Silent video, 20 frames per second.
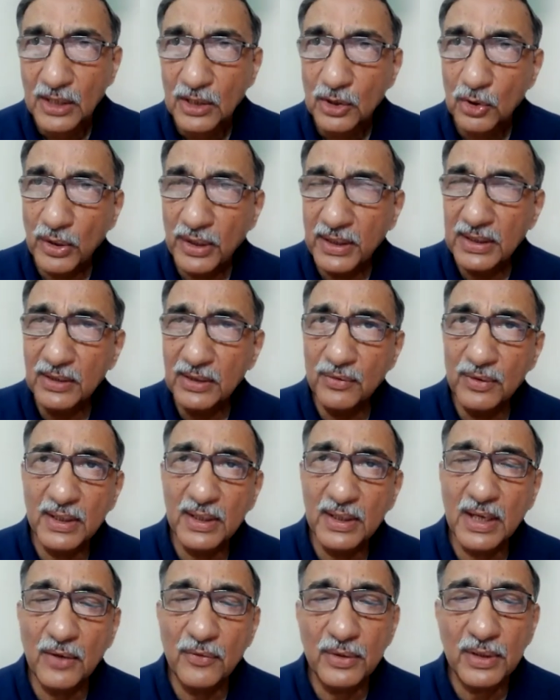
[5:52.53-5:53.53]
And even
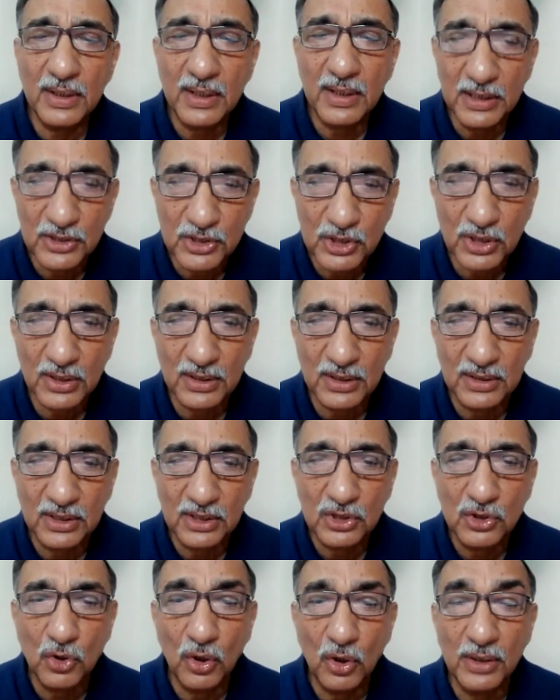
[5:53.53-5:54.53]
in our culture,
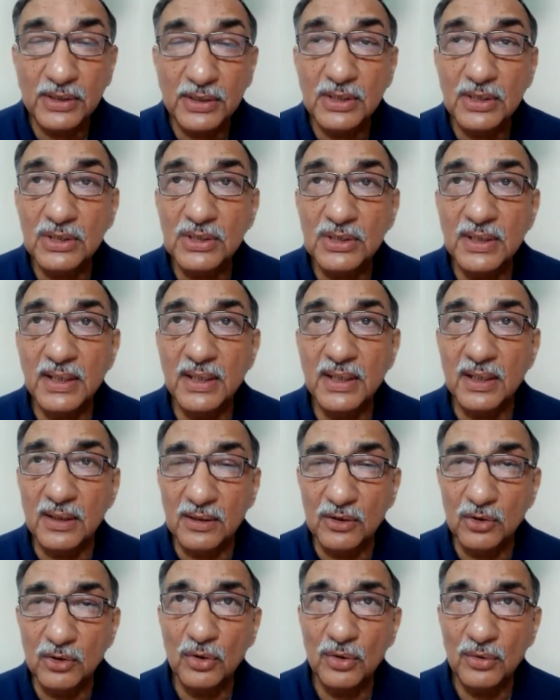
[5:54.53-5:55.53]
this knowledge is there.
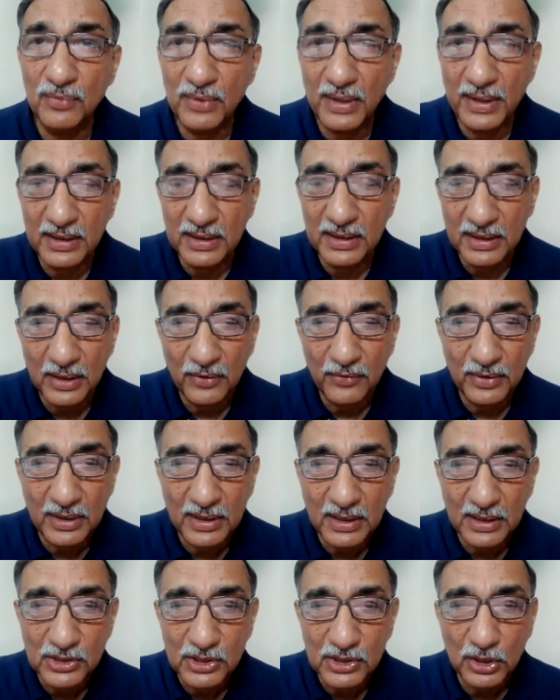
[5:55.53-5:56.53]
Like in our
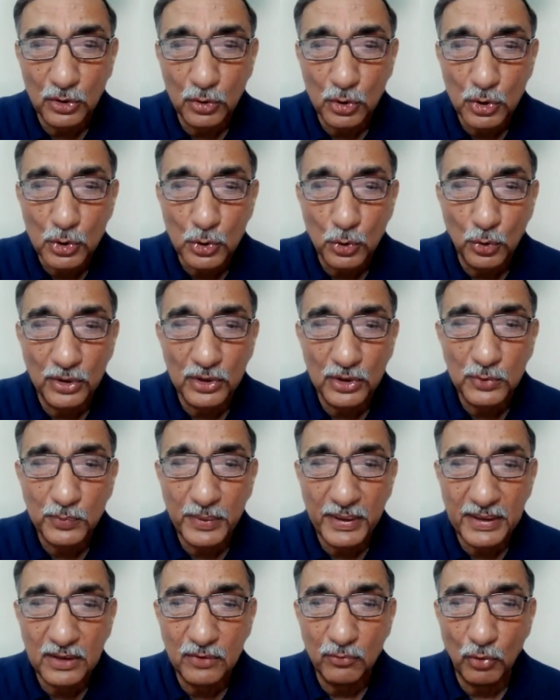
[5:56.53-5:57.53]
culture, to show
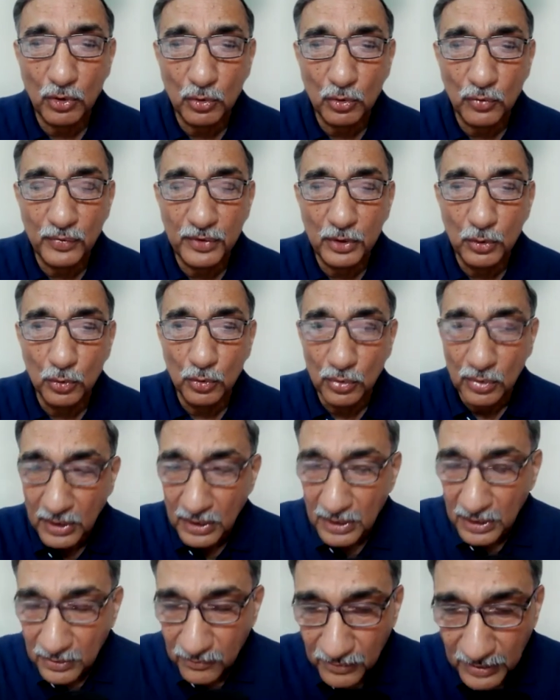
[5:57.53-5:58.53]
respect, what do?
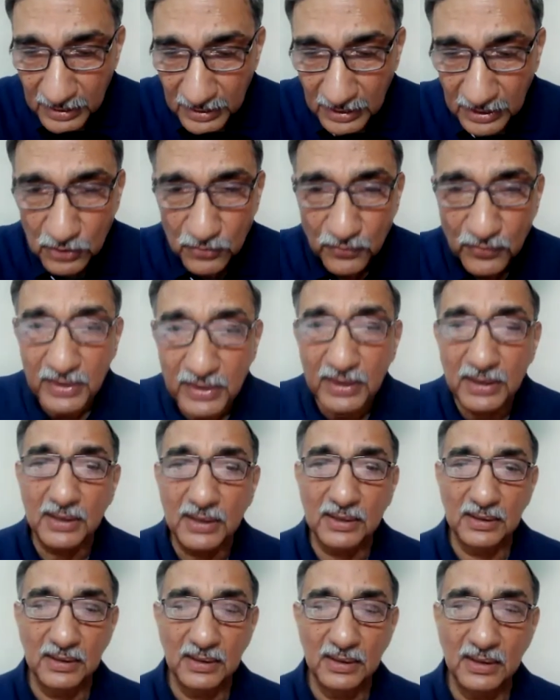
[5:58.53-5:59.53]
We touch feet.